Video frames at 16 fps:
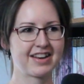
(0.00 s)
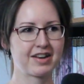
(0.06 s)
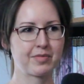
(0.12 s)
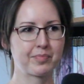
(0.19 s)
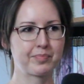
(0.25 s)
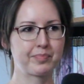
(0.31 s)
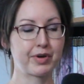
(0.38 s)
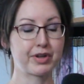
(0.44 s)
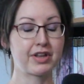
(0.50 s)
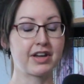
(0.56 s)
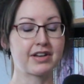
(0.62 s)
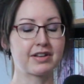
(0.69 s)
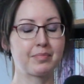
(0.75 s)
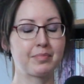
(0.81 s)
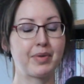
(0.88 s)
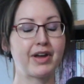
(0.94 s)
So with like
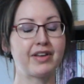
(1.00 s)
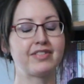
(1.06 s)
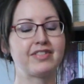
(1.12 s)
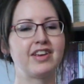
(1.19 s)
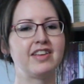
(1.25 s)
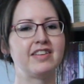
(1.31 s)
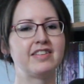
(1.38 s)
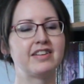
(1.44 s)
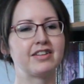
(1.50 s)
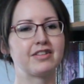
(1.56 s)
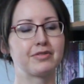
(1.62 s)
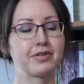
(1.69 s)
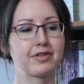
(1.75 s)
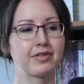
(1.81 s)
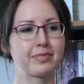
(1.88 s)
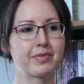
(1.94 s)
the best tasting
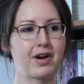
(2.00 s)
Twix bar.